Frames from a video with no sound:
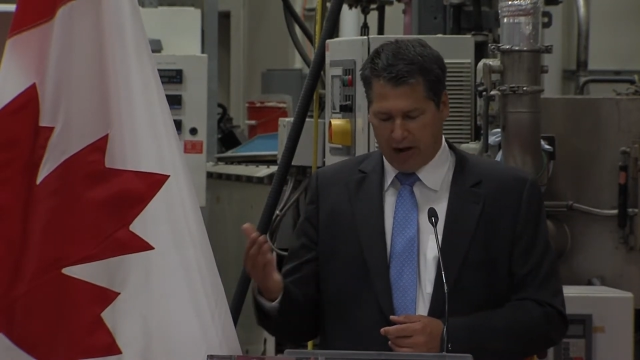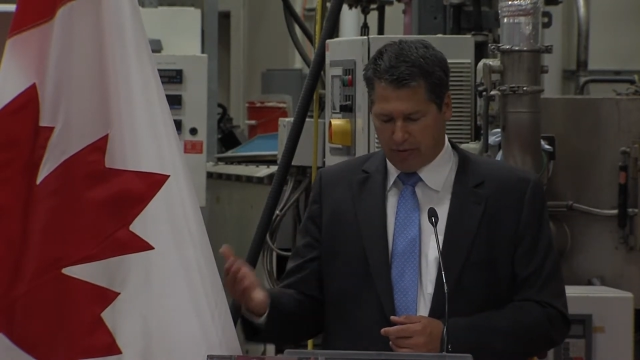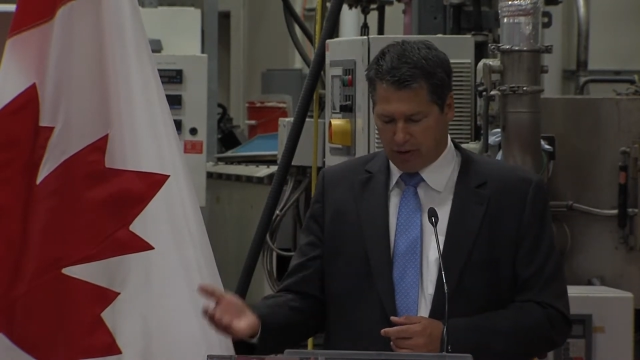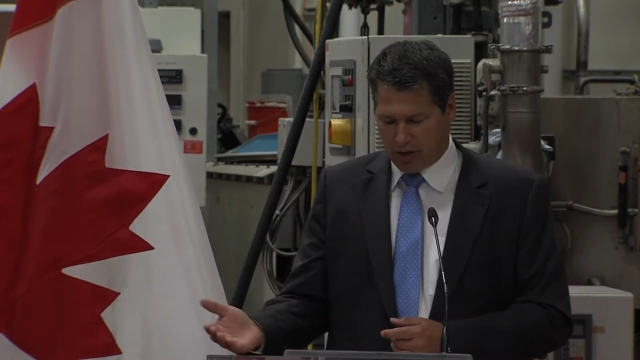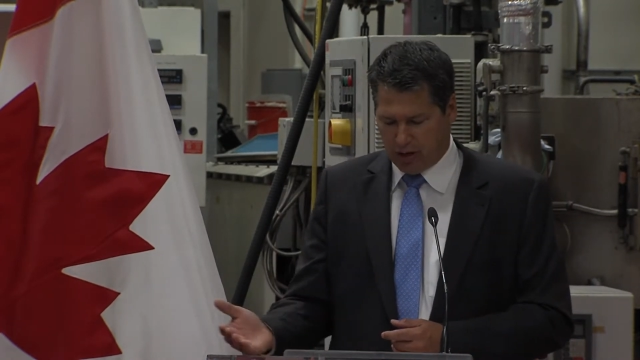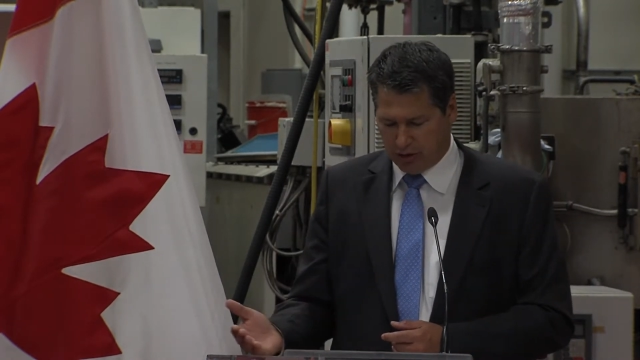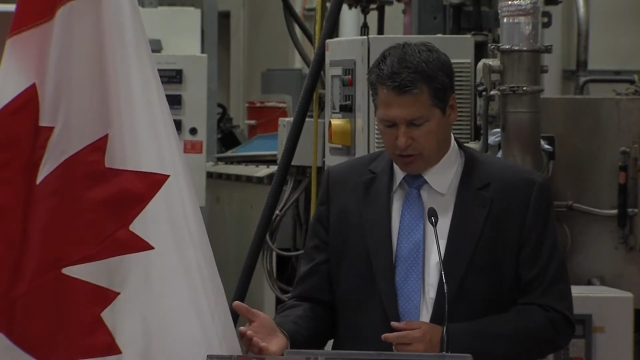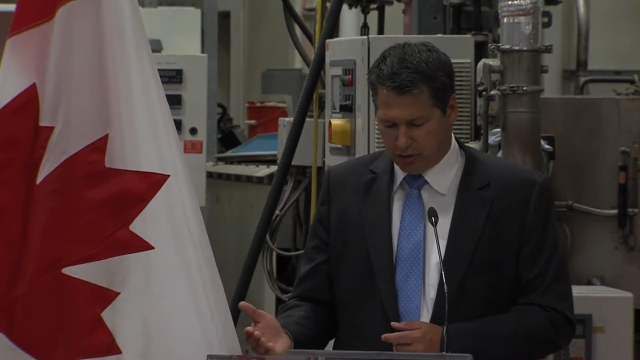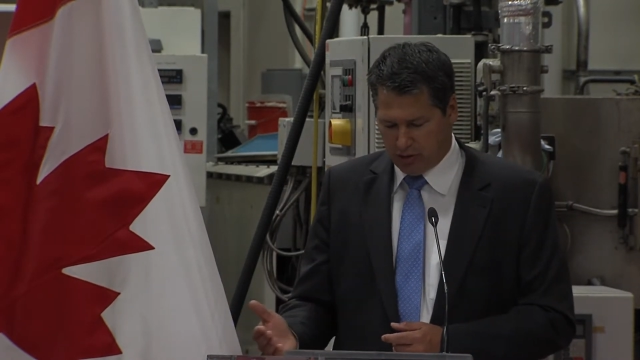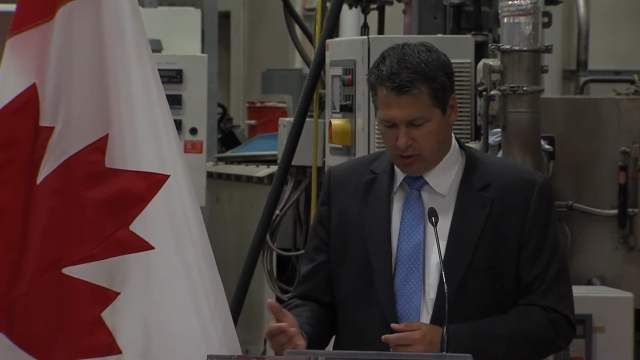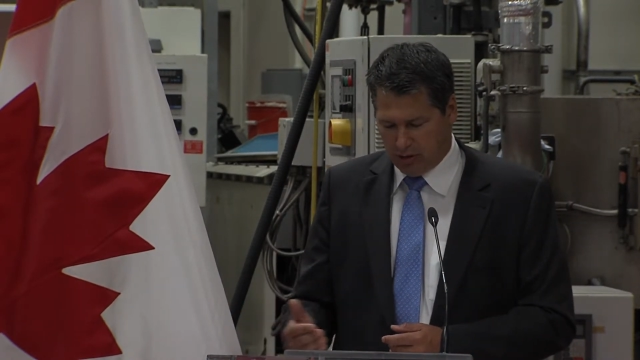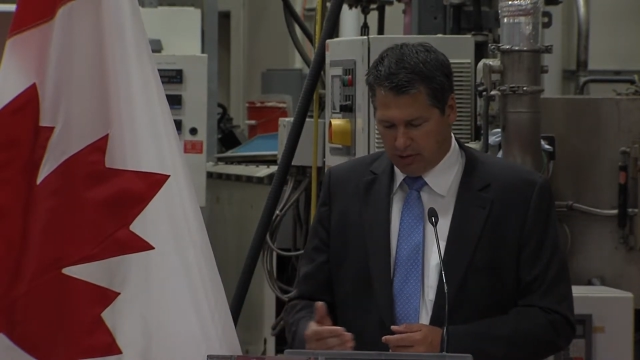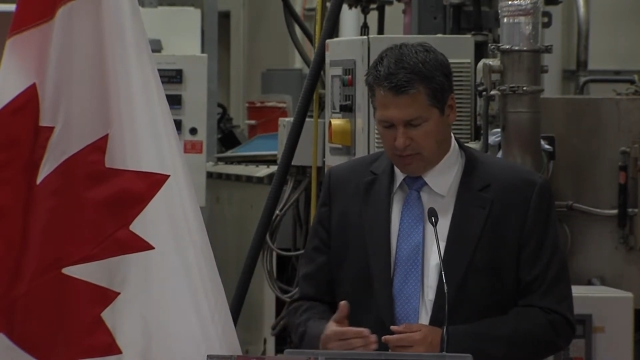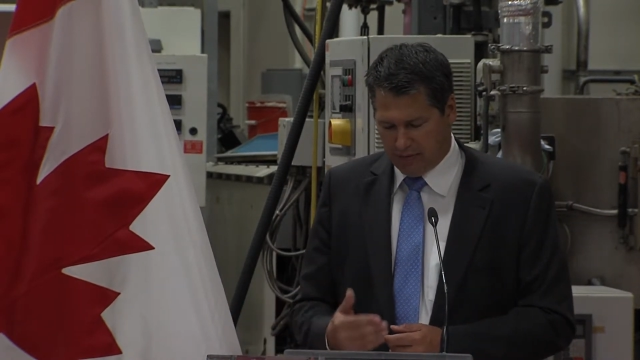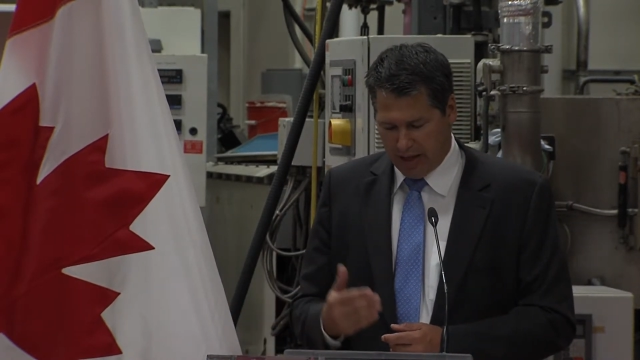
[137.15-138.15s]

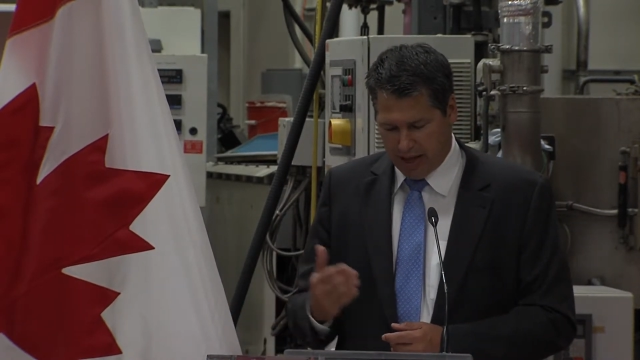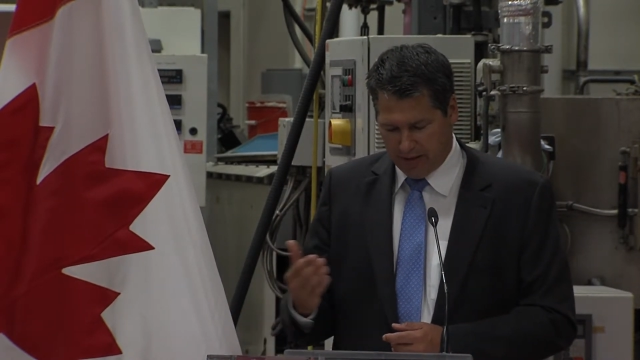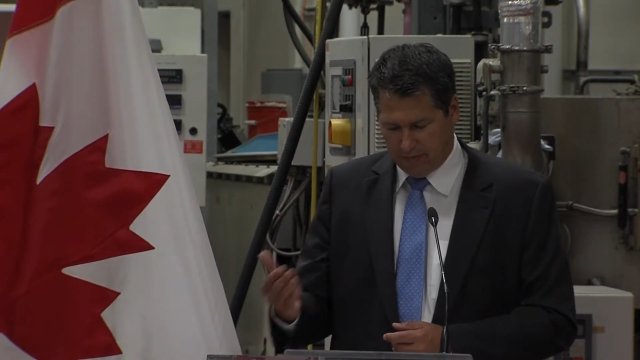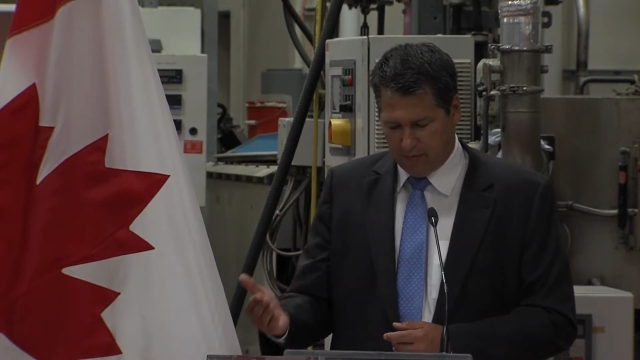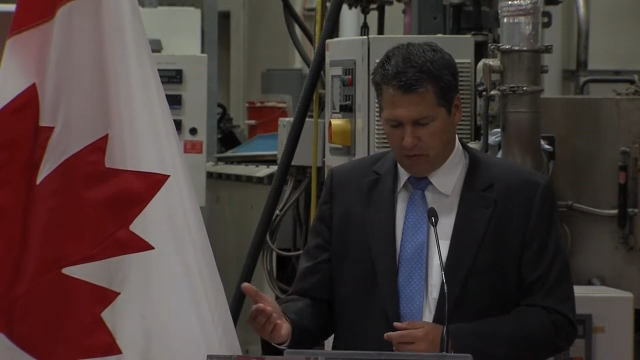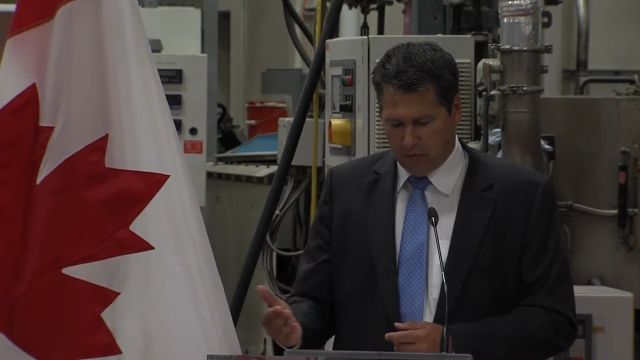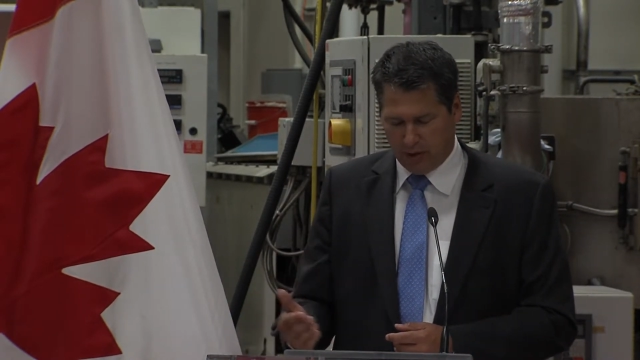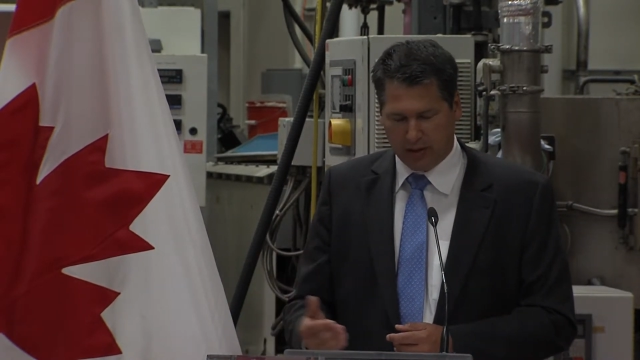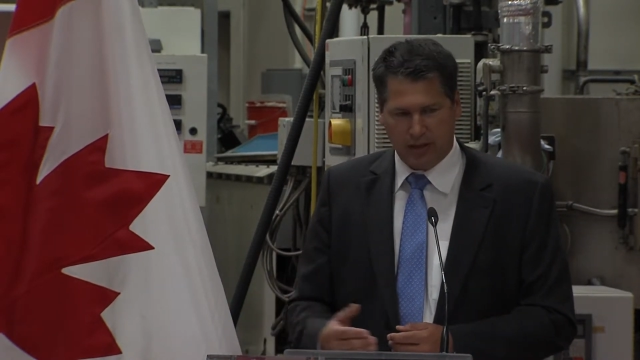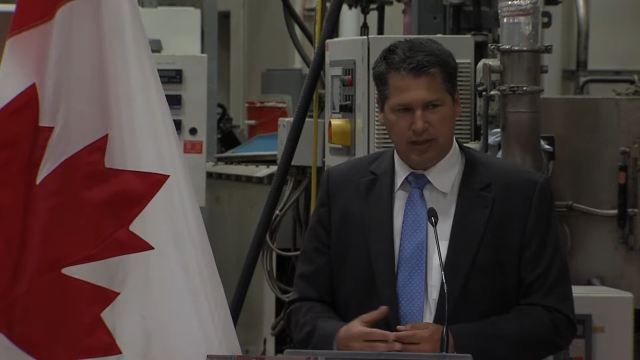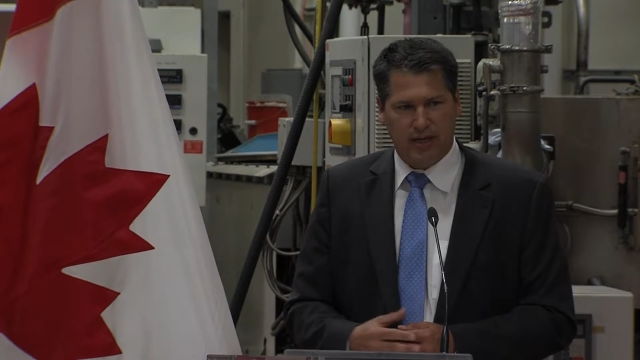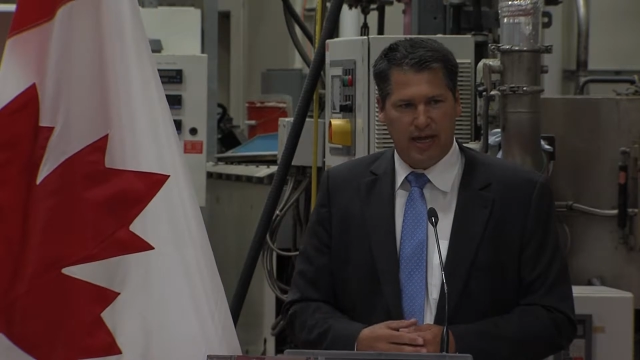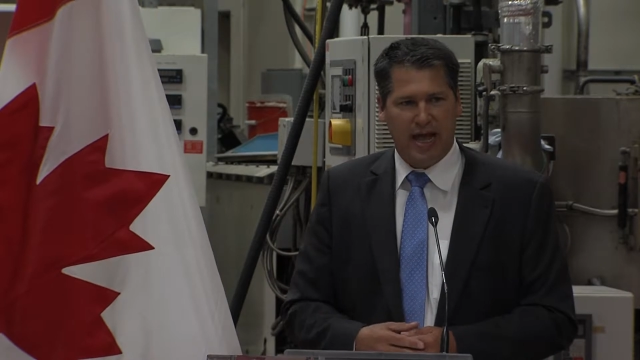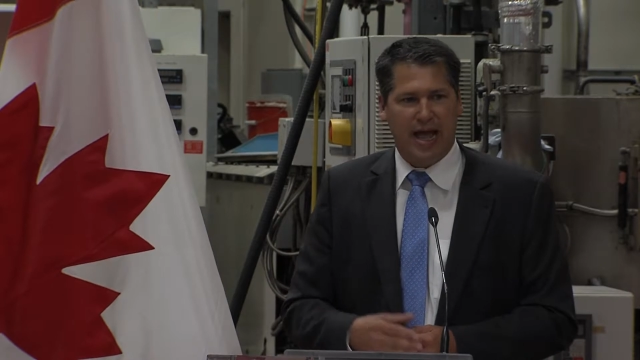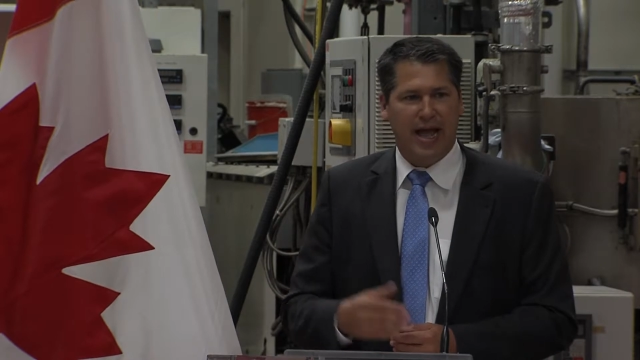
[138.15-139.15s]
agricultural and forest,